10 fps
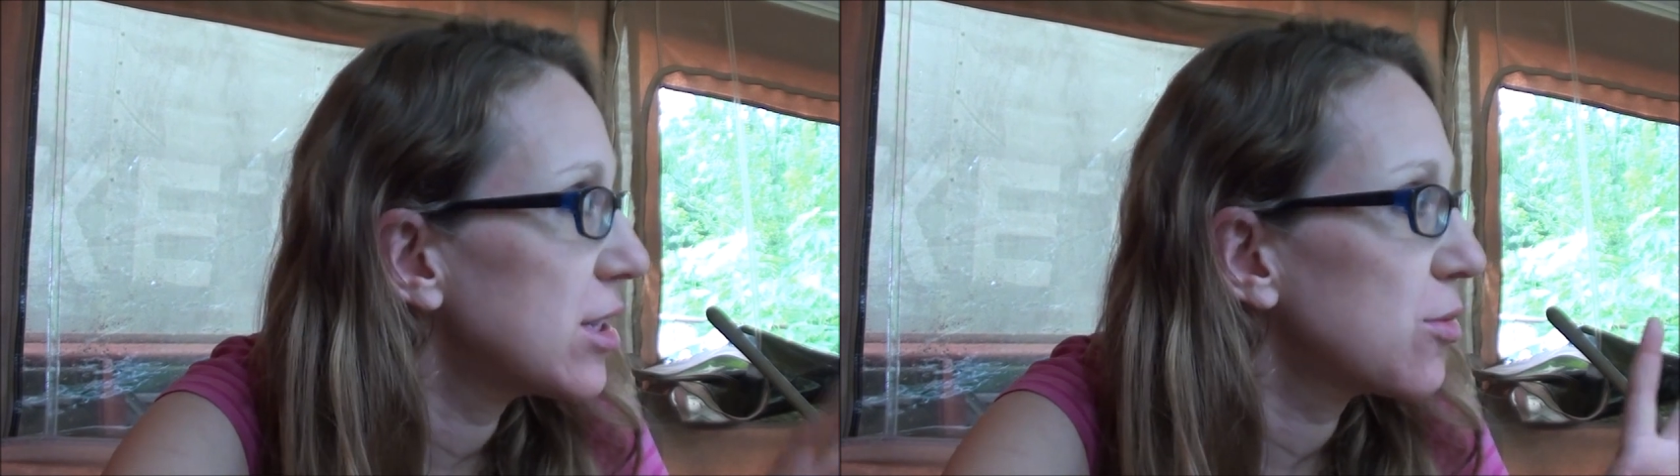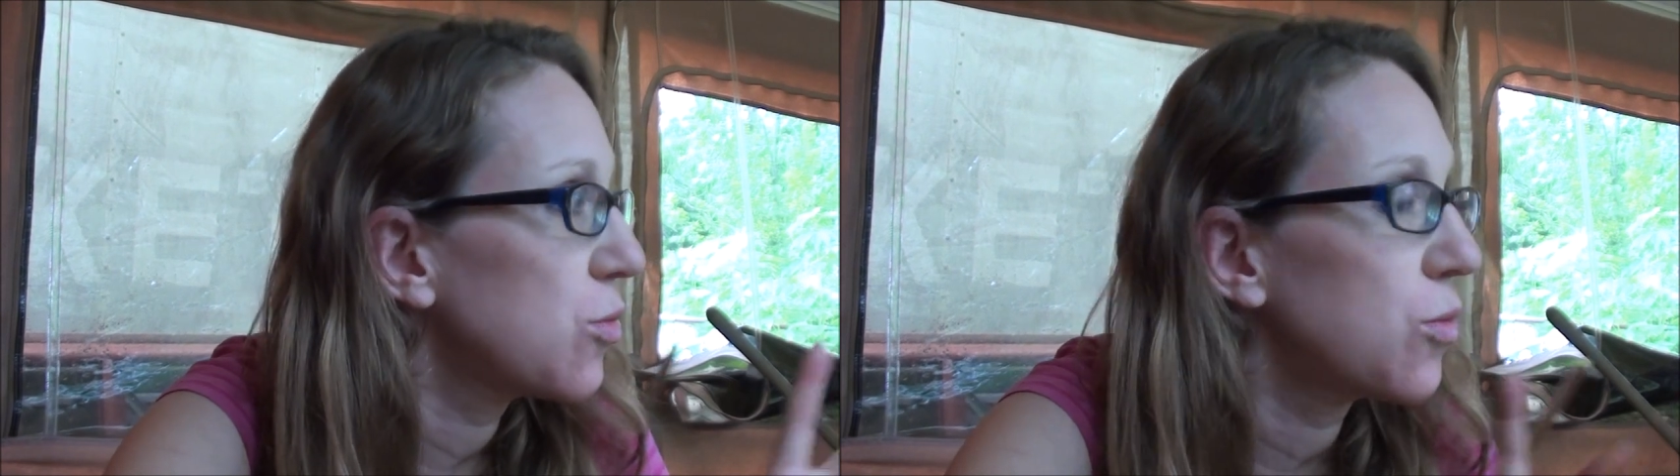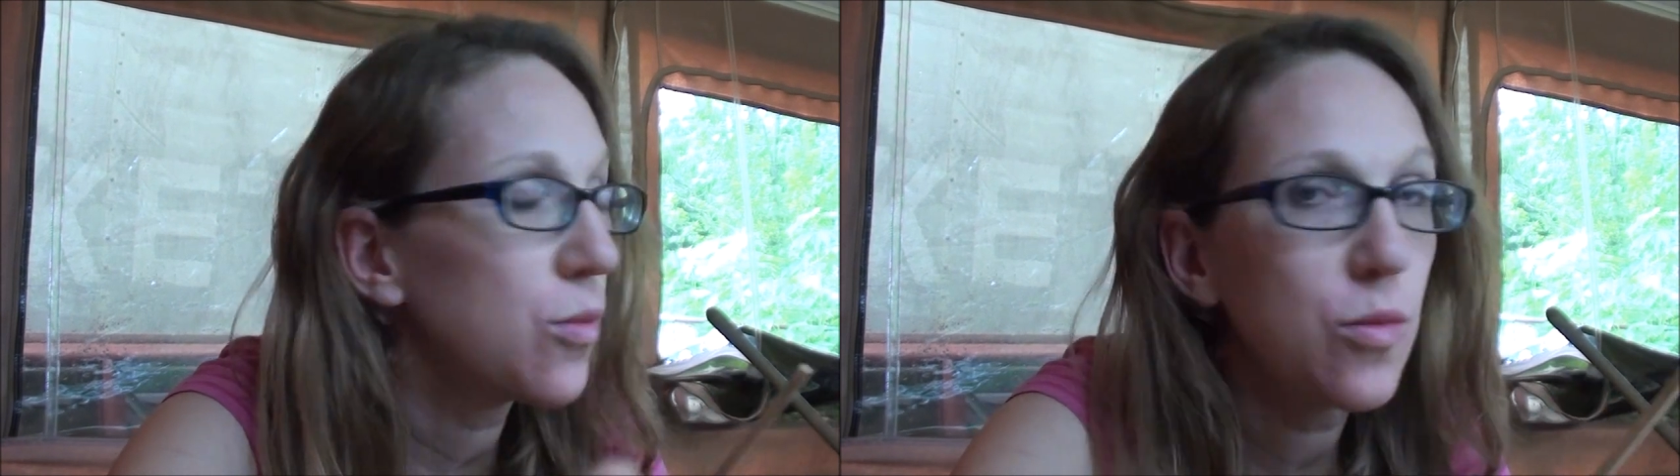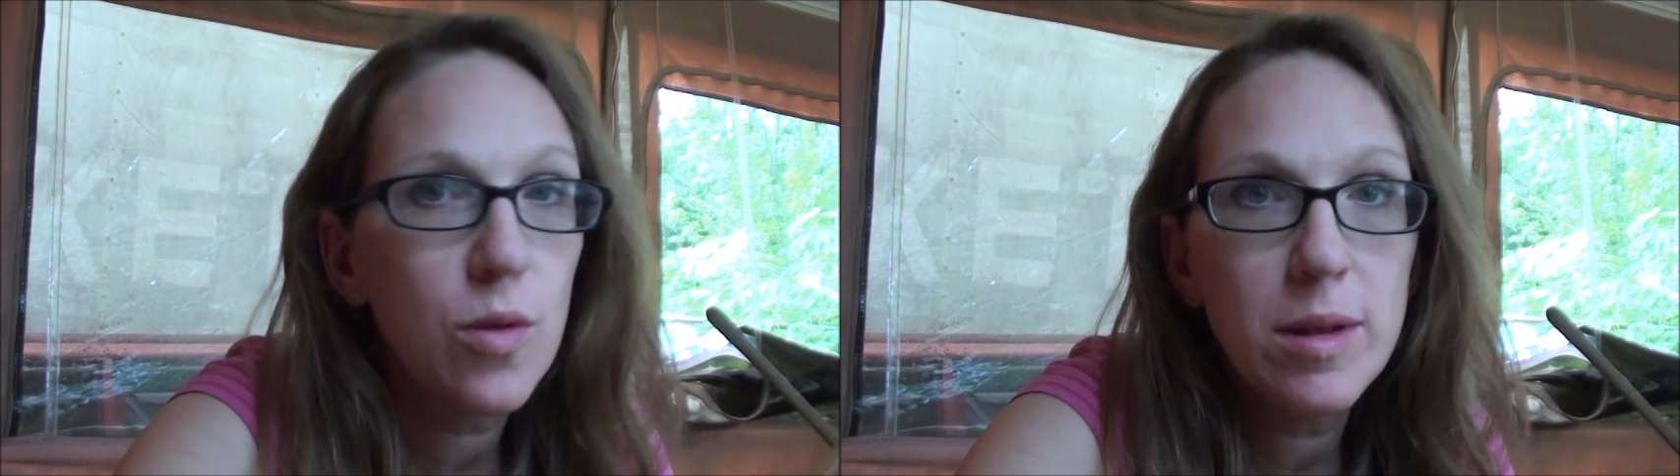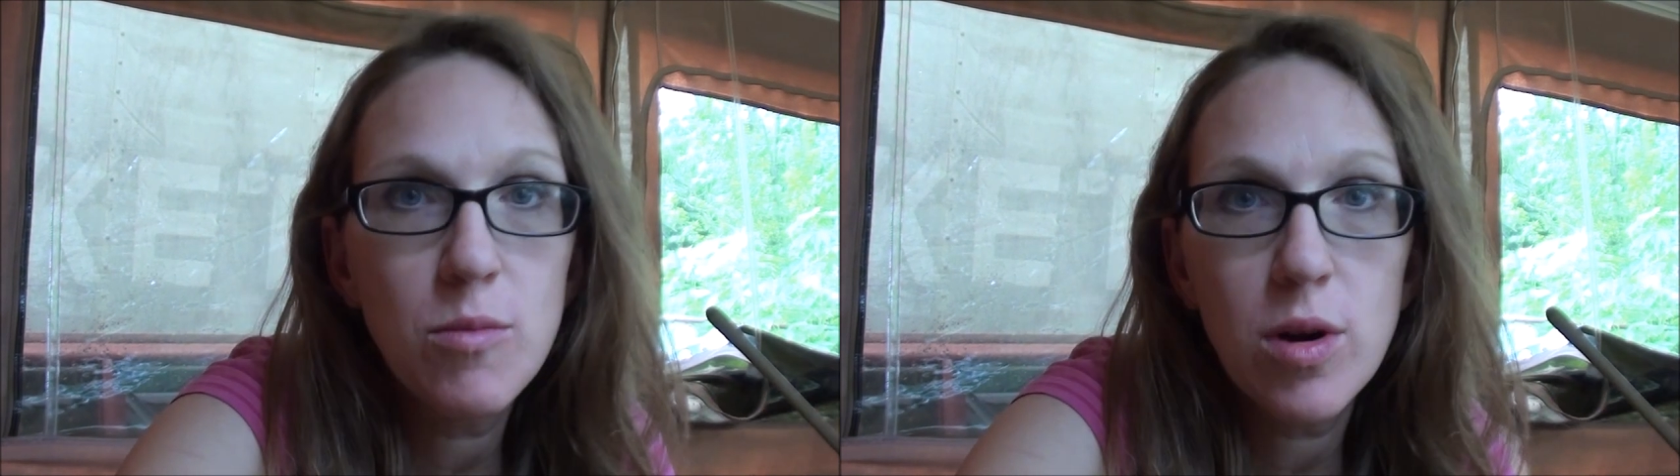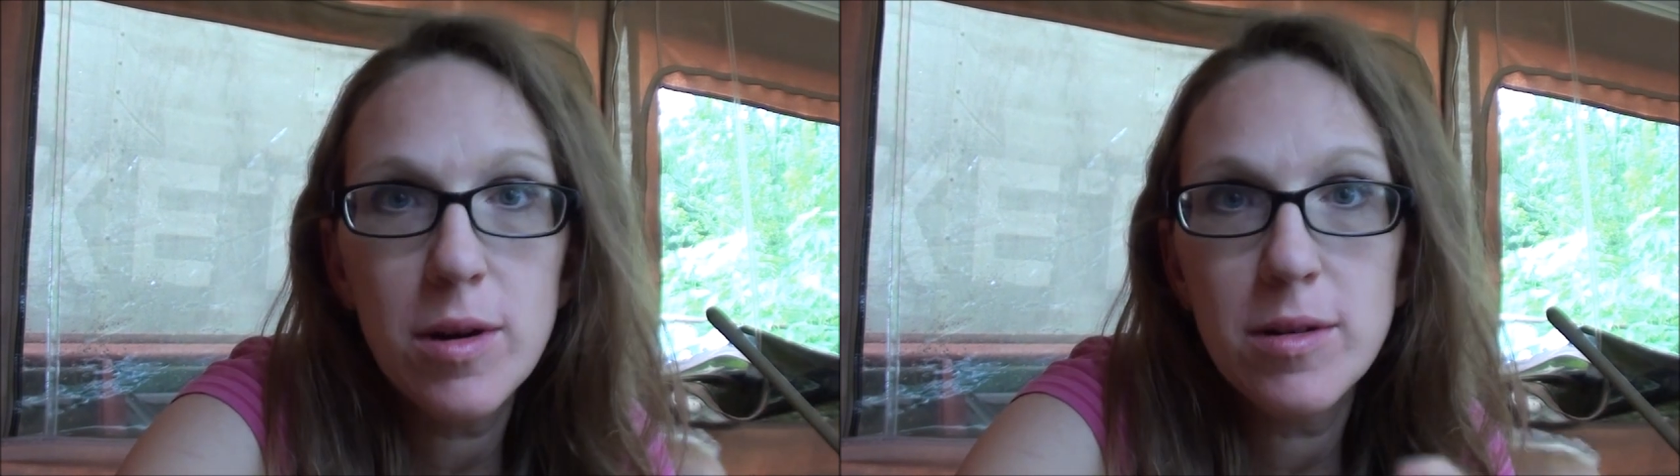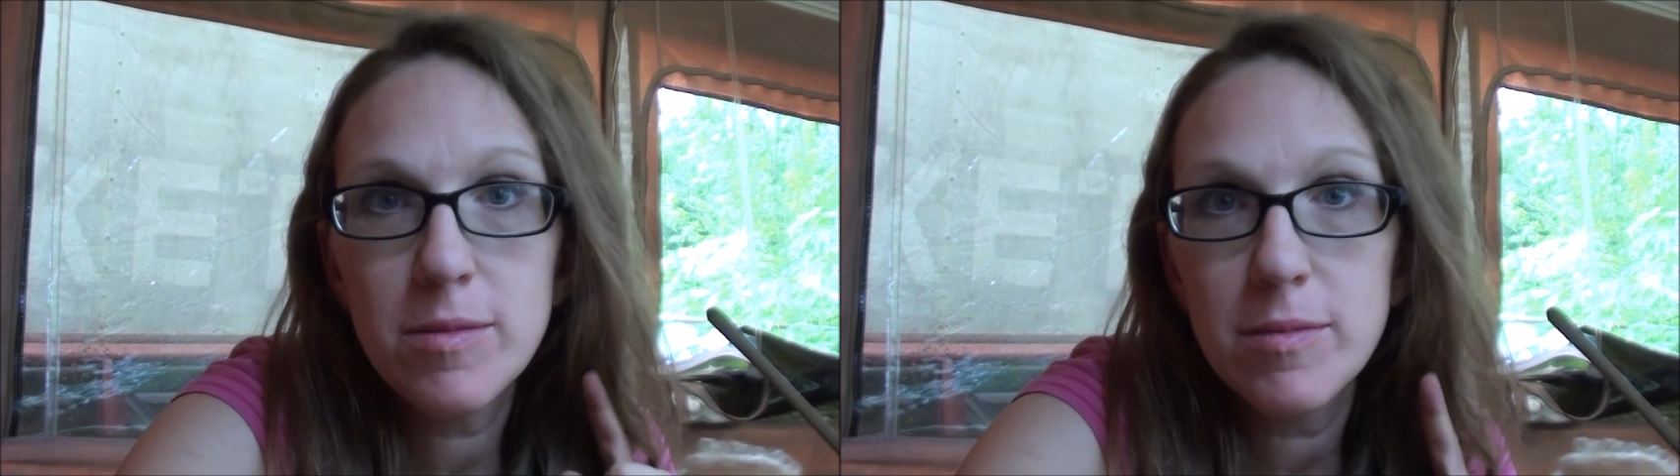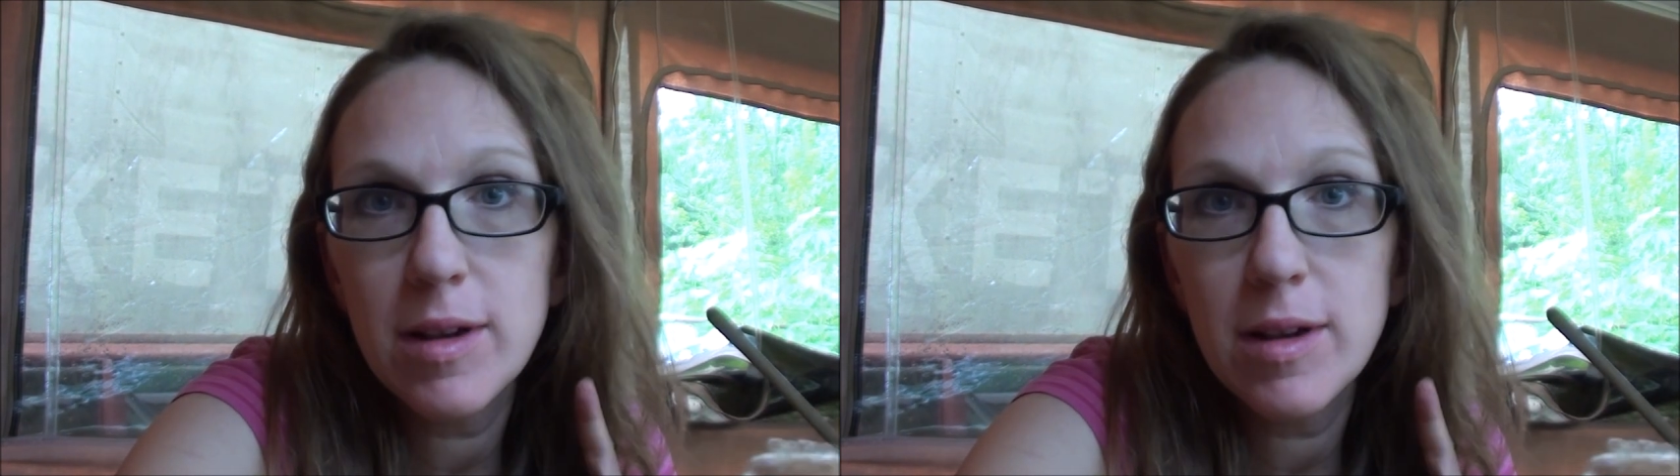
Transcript: this one more